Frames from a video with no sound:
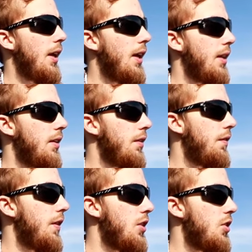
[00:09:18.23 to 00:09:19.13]
and the
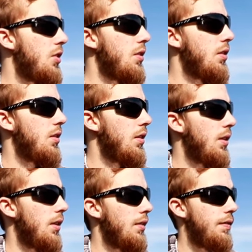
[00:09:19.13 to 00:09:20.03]
fish
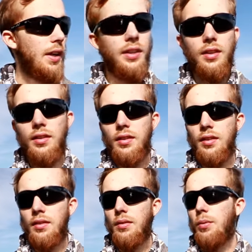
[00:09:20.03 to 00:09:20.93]
find it
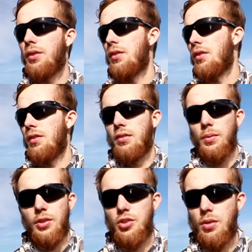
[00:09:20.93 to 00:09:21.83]
with
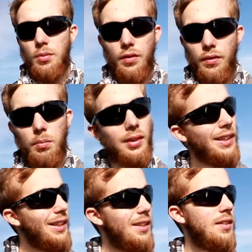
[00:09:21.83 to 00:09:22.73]
the shimmer of the
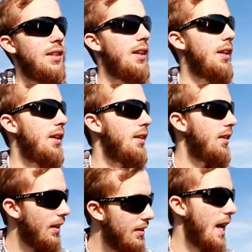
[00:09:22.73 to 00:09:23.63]
blades, and
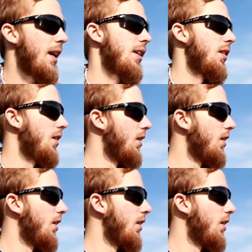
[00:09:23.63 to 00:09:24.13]
they attack it.